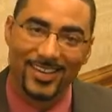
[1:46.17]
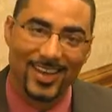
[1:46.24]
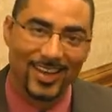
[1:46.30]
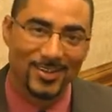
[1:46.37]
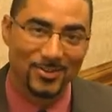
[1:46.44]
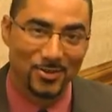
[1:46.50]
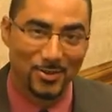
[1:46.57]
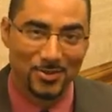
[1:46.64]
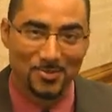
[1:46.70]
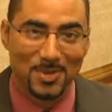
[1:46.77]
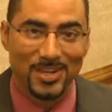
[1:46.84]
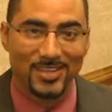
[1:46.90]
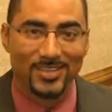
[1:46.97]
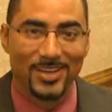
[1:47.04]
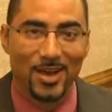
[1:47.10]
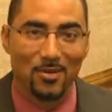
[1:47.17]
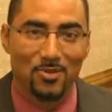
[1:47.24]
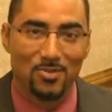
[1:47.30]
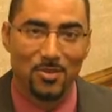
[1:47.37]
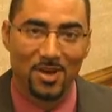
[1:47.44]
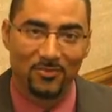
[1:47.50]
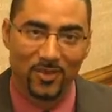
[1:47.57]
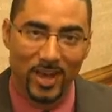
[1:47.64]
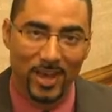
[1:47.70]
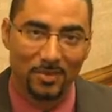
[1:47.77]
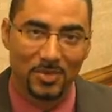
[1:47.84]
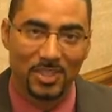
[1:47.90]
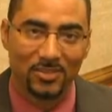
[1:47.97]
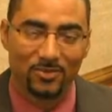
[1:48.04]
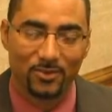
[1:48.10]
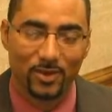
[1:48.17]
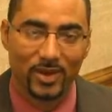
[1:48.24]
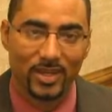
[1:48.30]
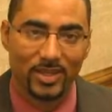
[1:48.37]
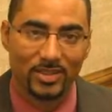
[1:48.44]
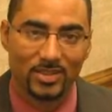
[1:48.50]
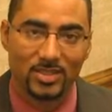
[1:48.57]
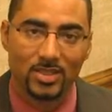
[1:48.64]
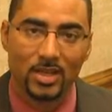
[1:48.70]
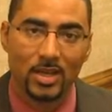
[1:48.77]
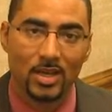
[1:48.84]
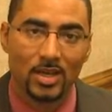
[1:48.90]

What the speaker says: I enjoy spending time with my family and friends.